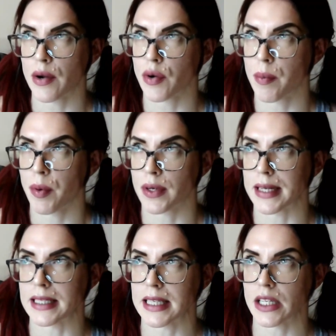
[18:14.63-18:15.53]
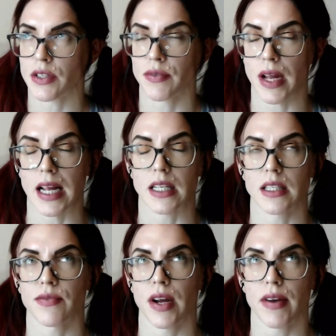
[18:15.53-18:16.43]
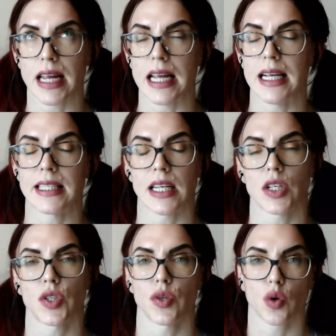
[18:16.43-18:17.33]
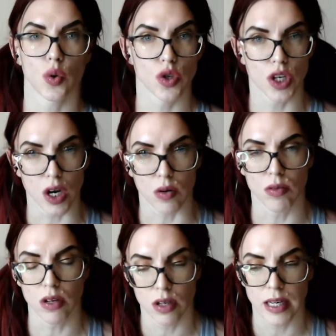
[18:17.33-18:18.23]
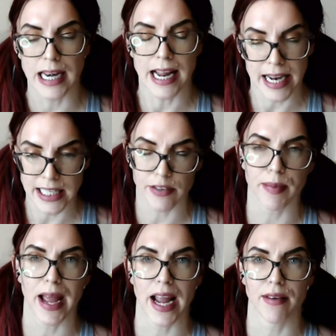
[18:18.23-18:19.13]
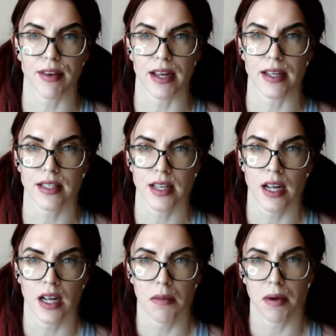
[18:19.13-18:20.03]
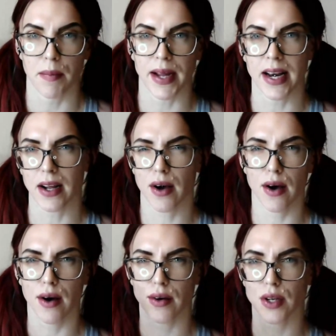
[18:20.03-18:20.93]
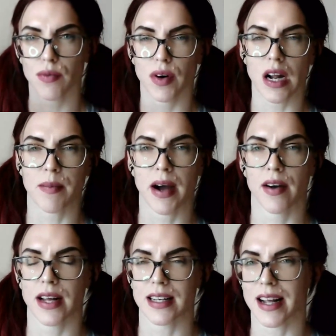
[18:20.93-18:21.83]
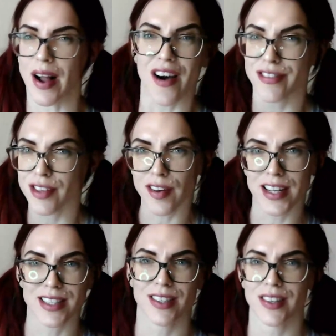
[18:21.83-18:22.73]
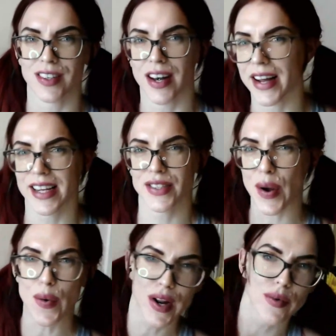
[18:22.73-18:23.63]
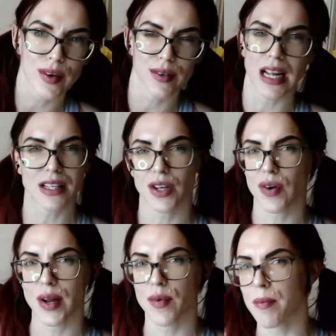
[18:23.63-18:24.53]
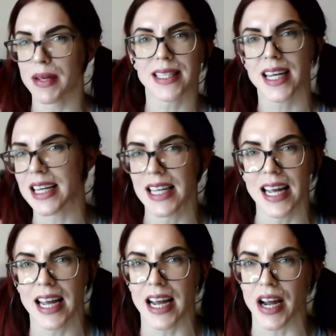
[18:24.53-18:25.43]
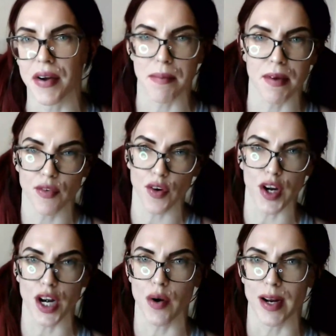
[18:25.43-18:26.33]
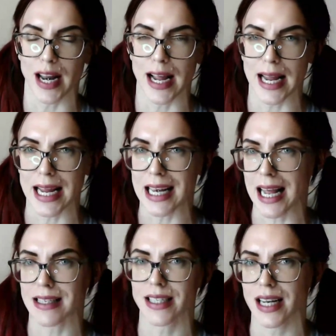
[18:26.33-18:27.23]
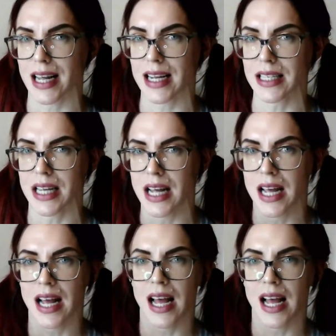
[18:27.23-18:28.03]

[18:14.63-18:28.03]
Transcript: how do I put this? It's it's very easy to condone negative behaviors by being like, oh, don't worry about it. Like I've done it too. Like it's only one it's only one biscuit here, and before you know it, like it escalates,